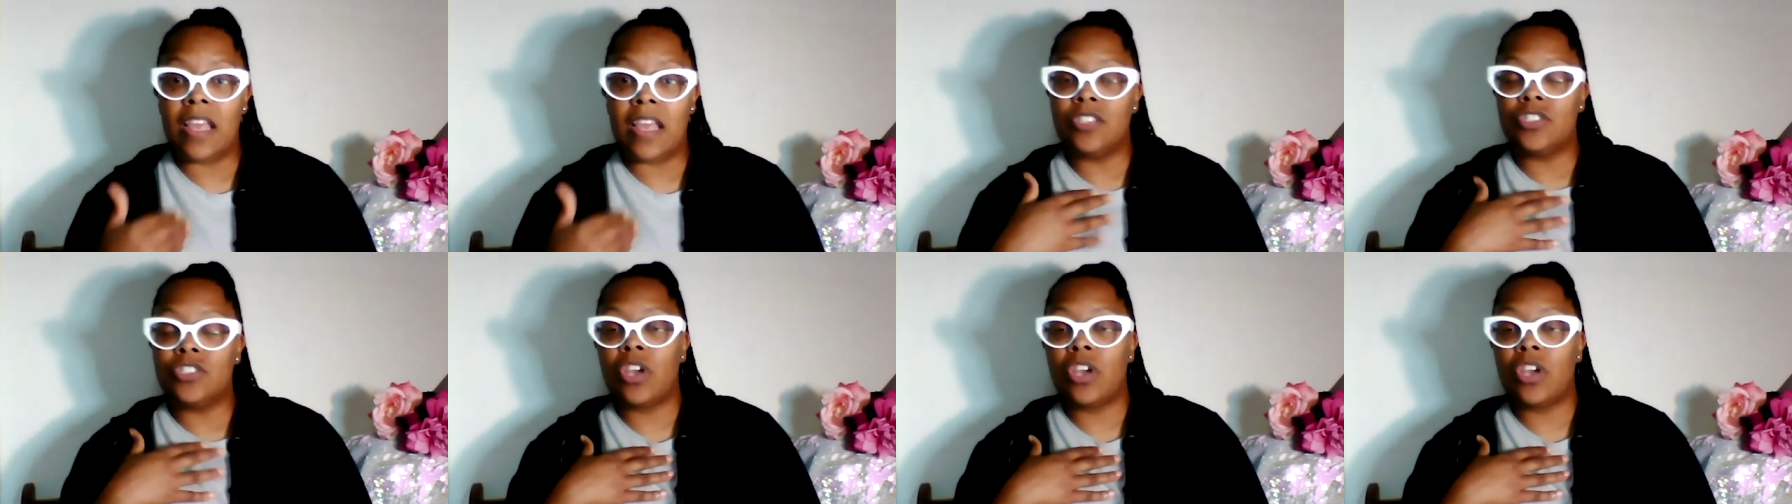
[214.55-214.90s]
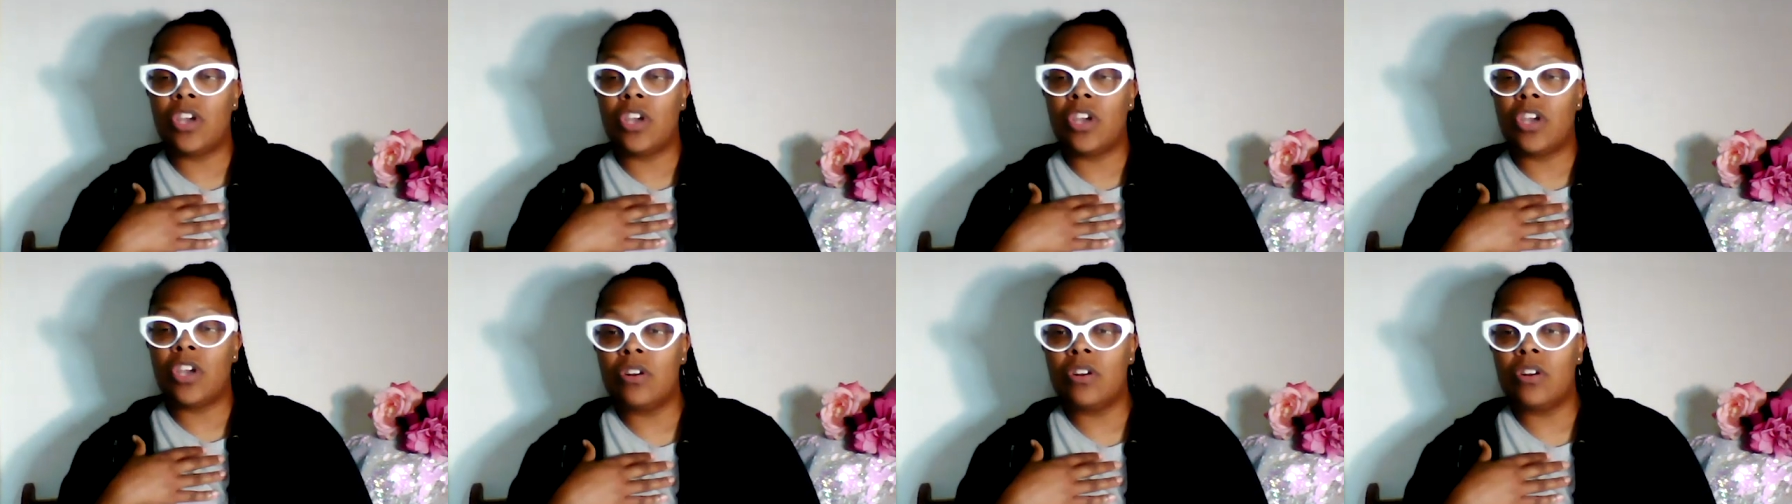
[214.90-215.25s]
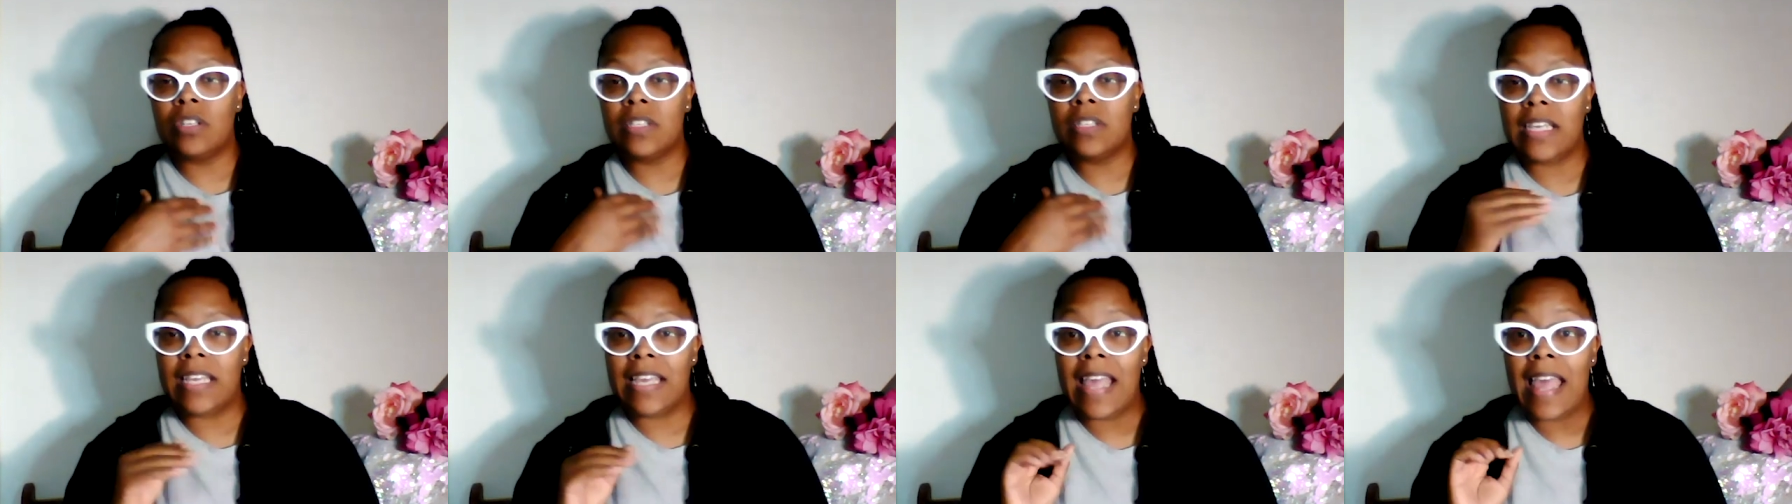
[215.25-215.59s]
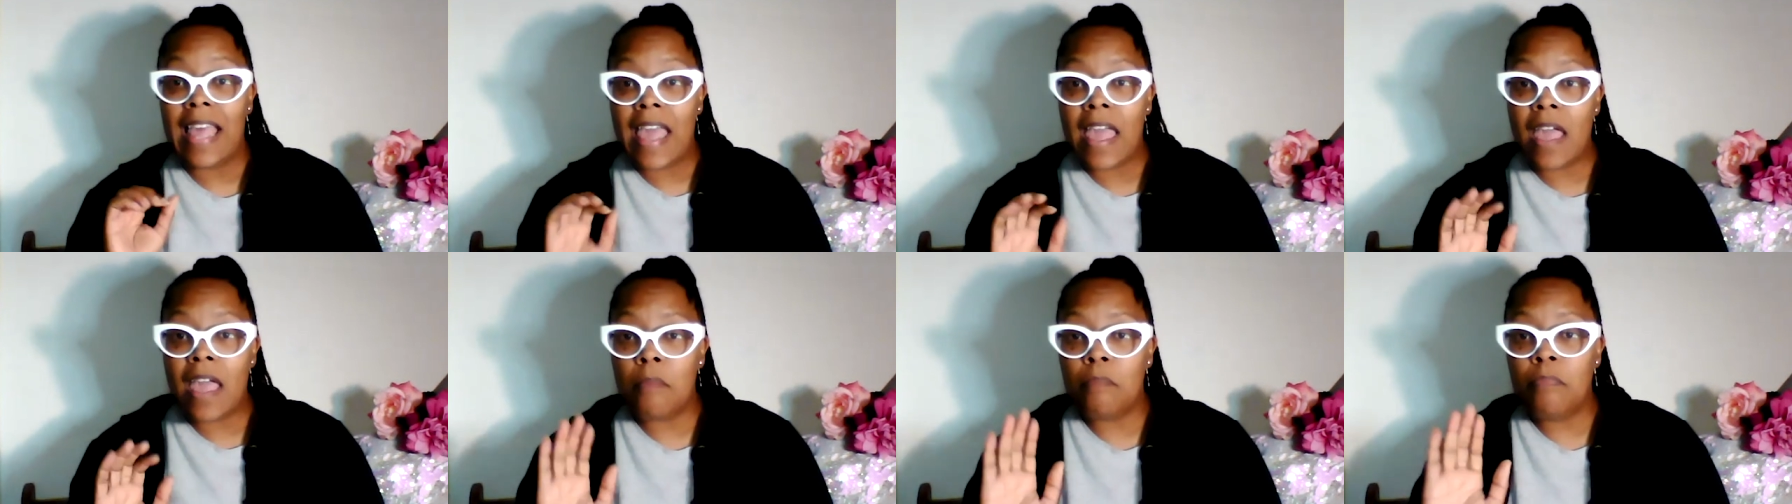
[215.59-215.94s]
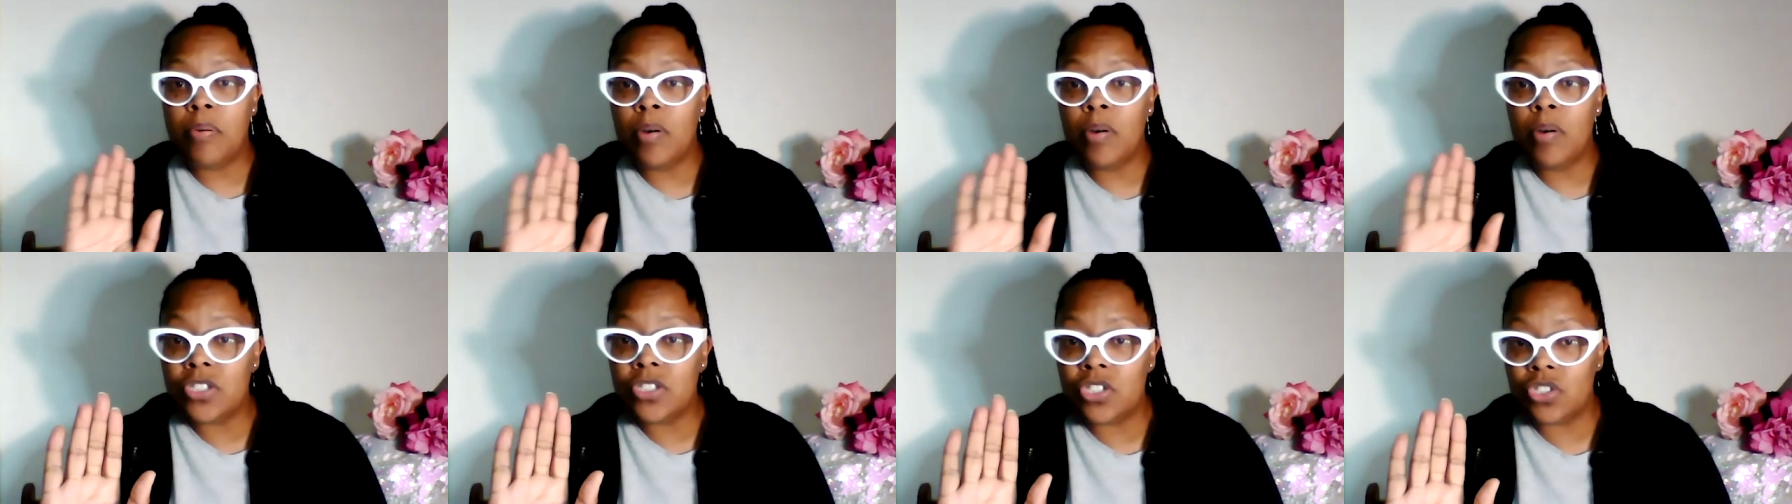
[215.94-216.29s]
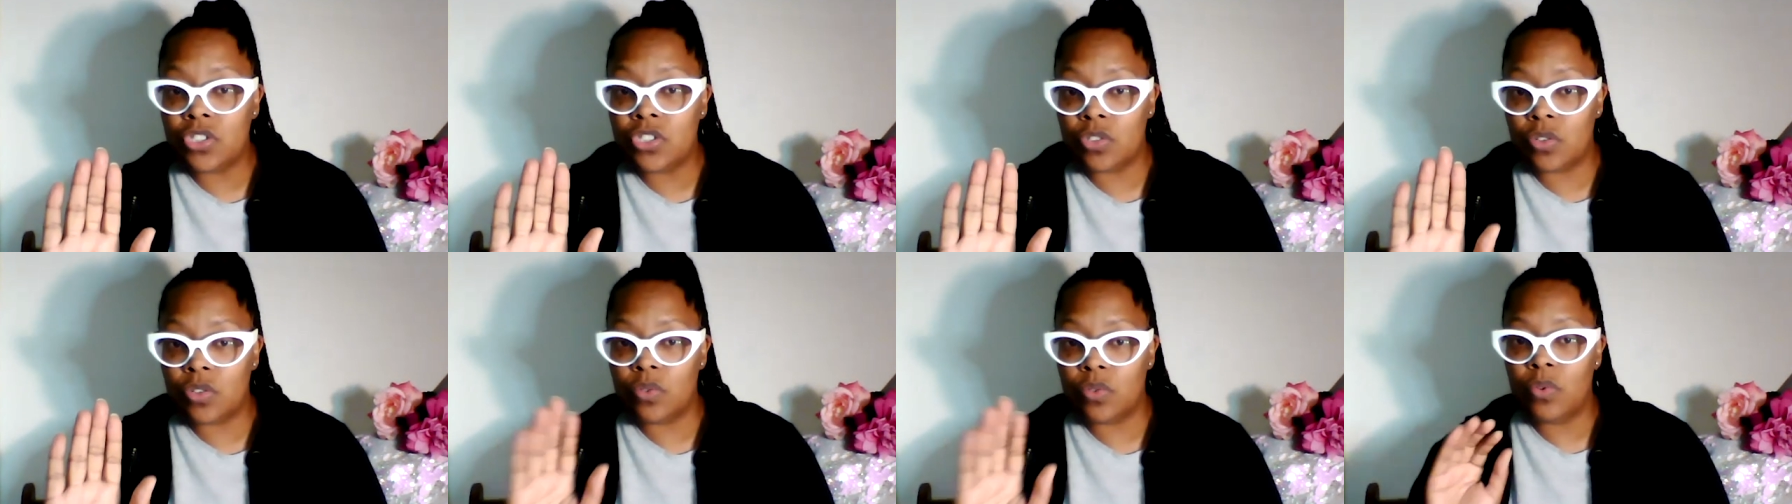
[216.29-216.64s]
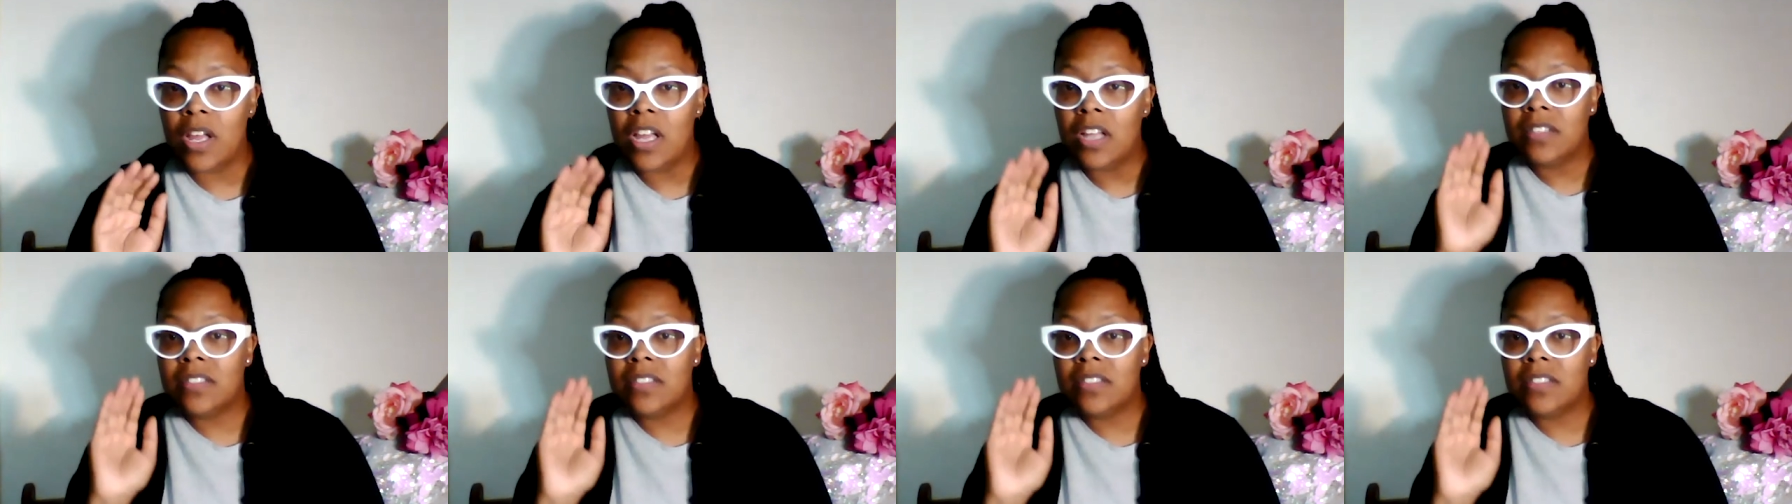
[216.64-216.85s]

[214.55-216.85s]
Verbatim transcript: internally and pushes you